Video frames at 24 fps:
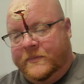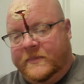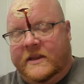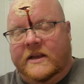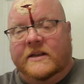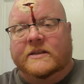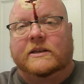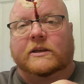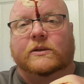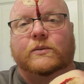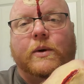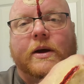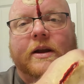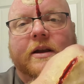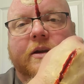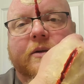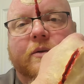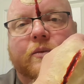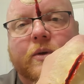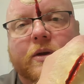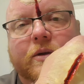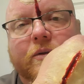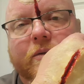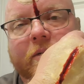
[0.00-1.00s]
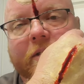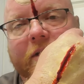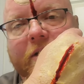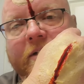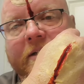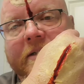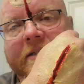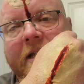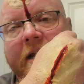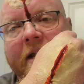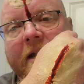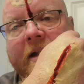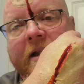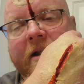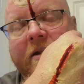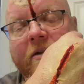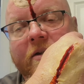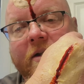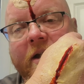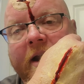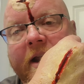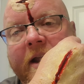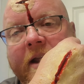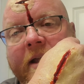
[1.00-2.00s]
This is what a wound looks like on
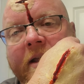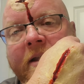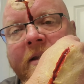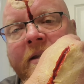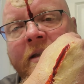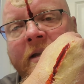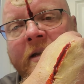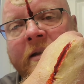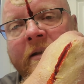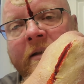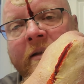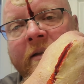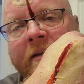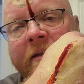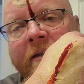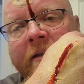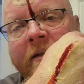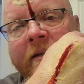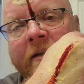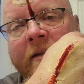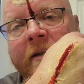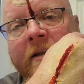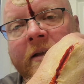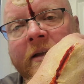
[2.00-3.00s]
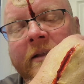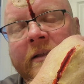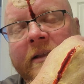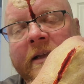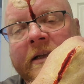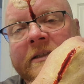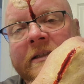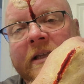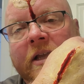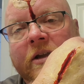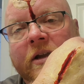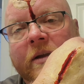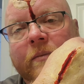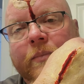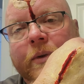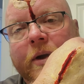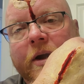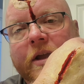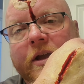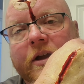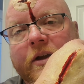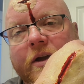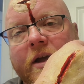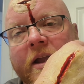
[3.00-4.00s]
her hand. That's looking
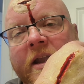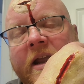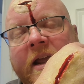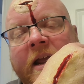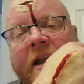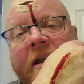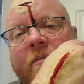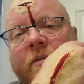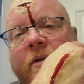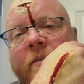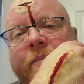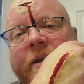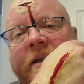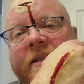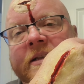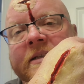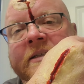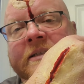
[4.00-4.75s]
pretty good. And it would be the